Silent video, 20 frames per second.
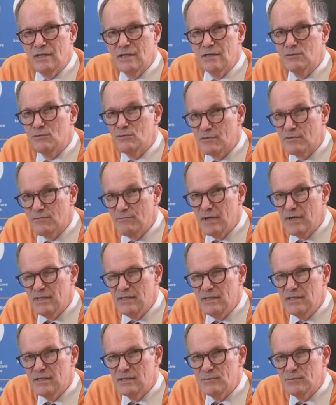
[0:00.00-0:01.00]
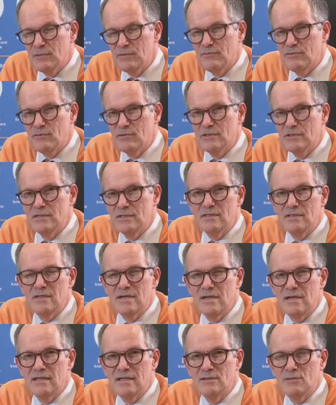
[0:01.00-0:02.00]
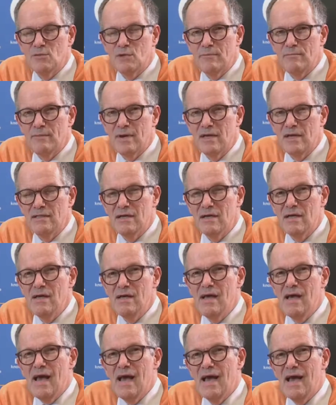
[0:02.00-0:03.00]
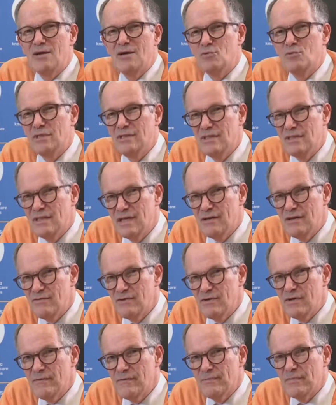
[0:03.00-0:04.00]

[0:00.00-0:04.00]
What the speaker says: That took many years before these links were made, and we never